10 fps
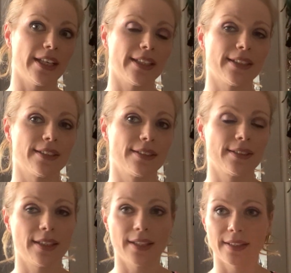and
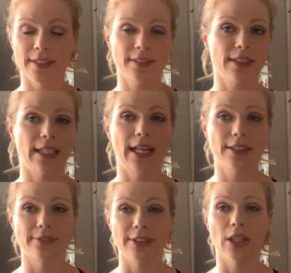it's like an
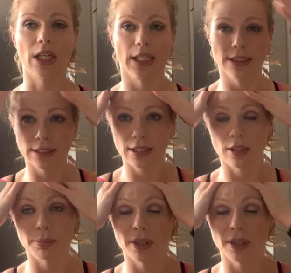act of God to keep